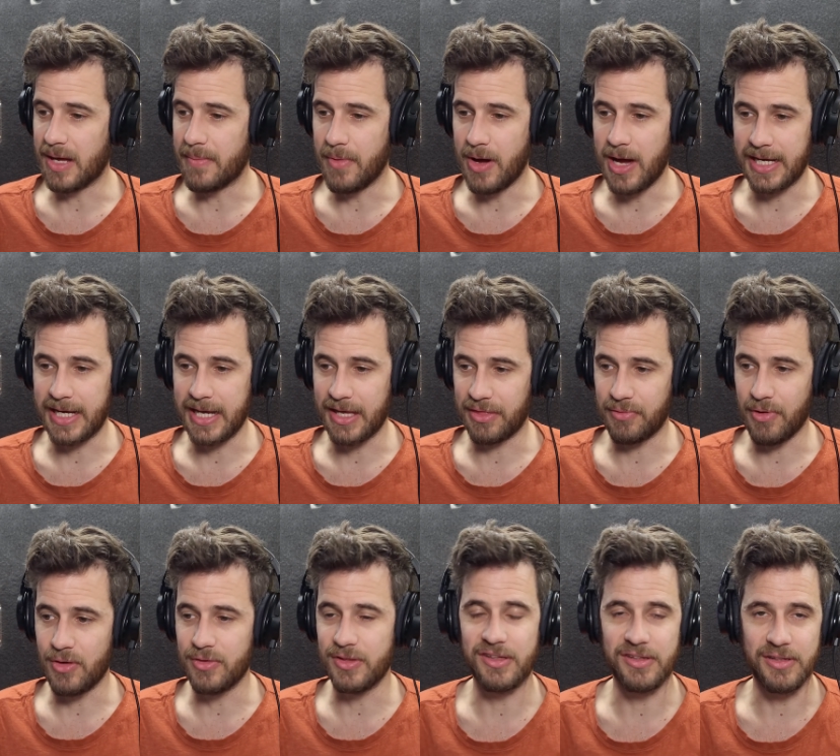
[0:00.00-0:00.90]
I might get
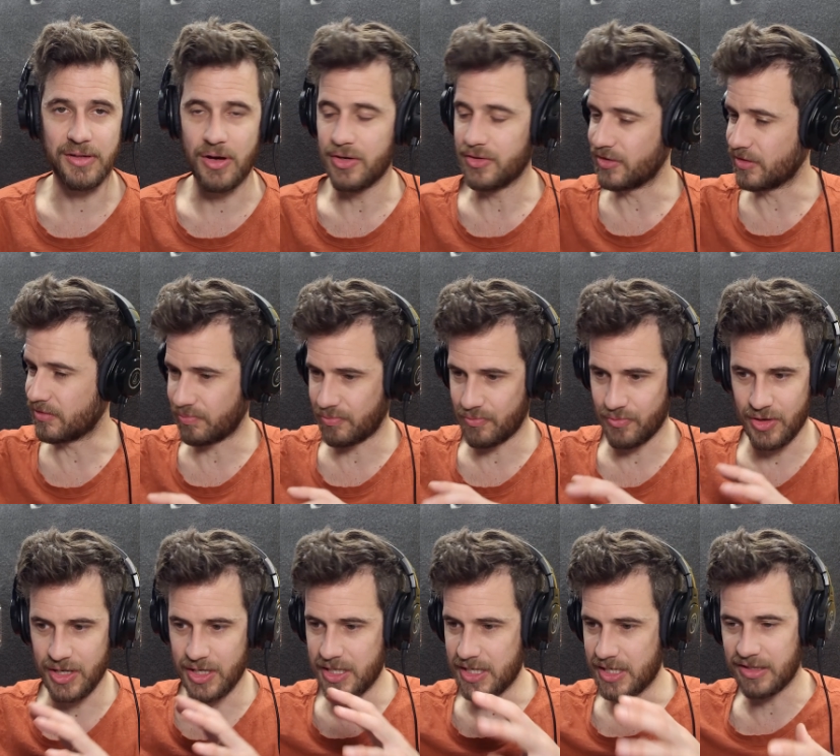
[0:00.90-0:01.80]
throw this on, just
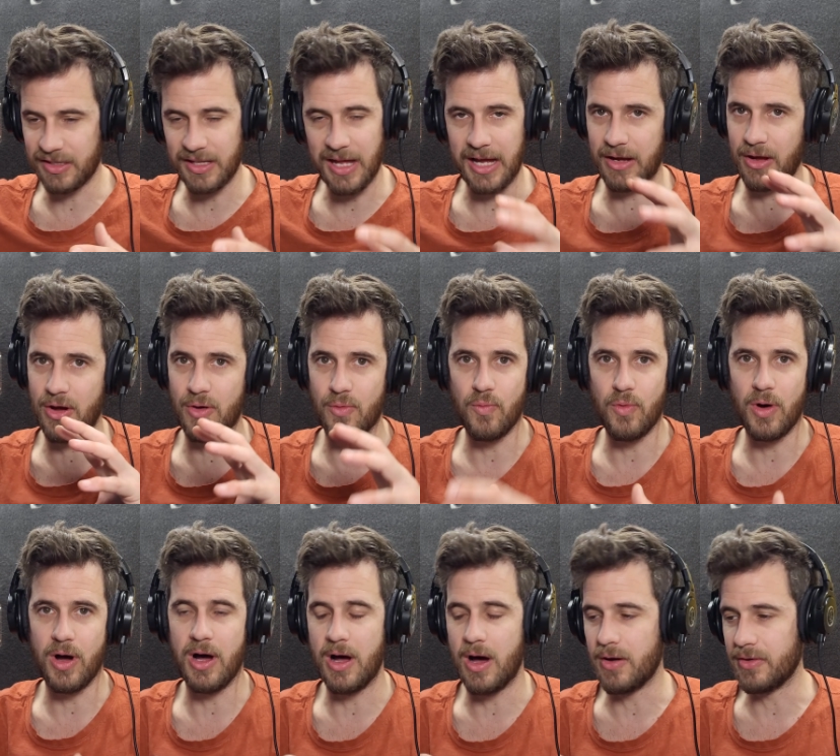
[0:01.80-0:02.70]
really start going
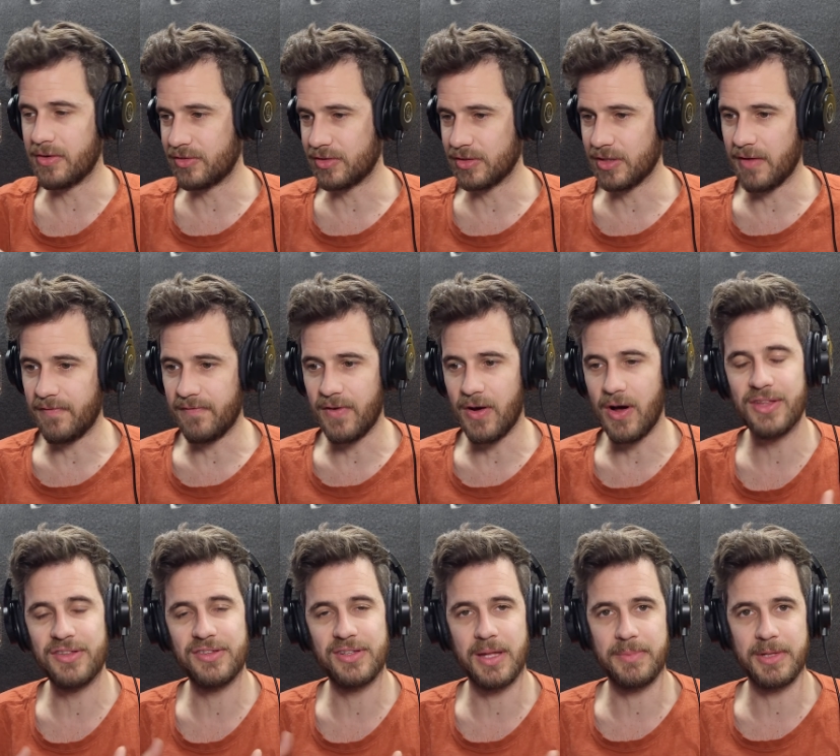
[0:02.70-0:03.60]
wild until I
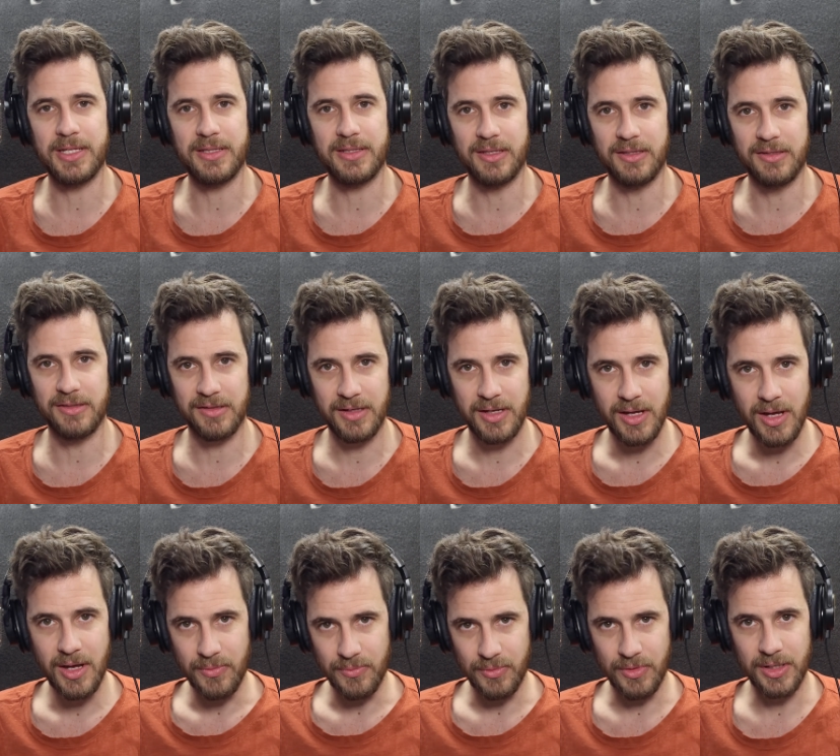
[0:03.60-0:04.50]
find something that's
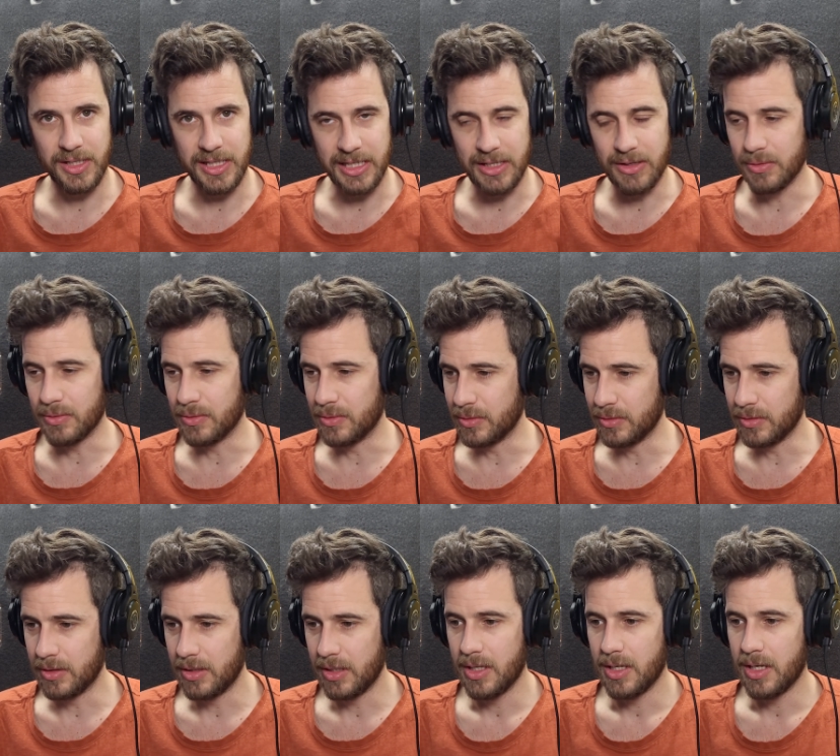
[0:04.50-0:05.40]
really
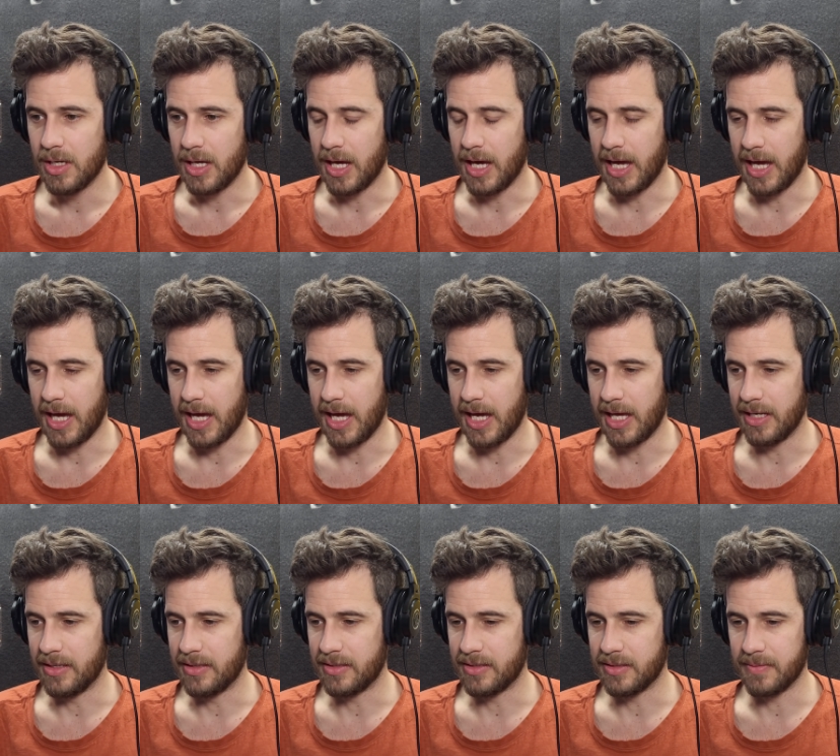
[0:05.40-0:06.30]
cool,
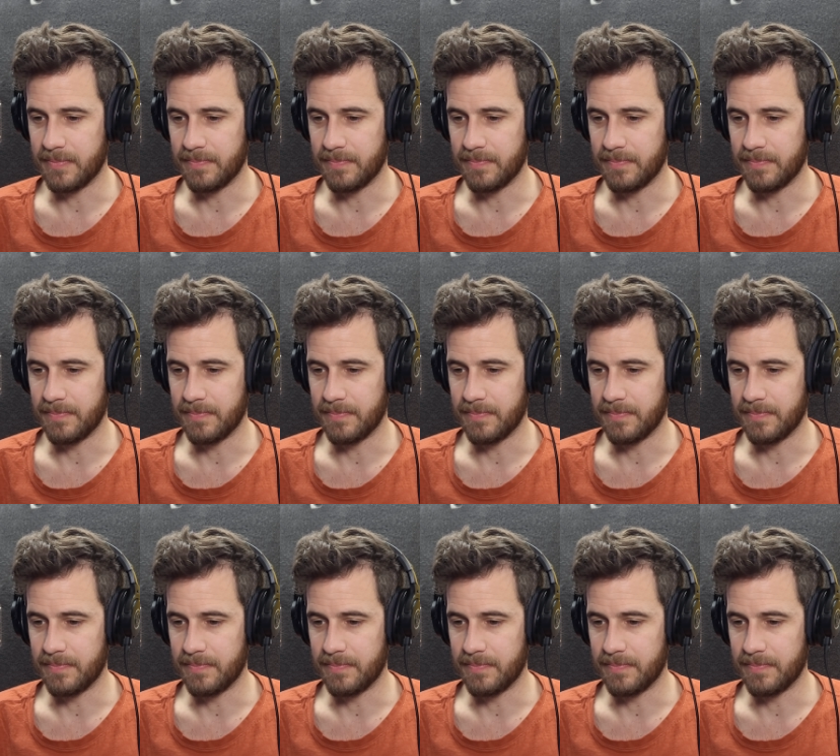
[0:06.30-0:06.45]
and